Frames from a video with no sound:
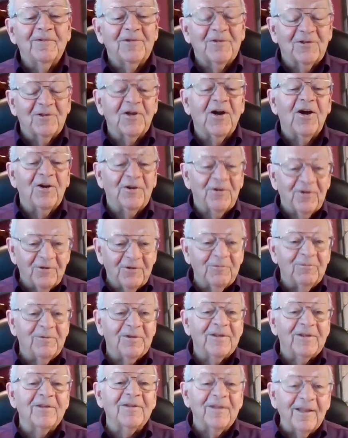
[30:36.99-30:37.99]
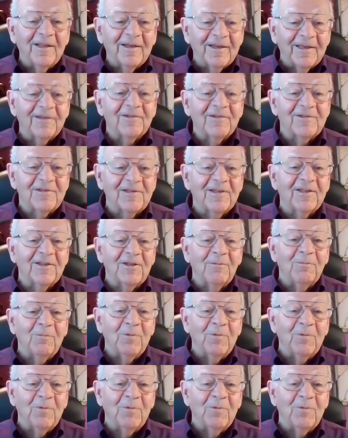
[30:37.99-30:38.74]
Started with, like I said,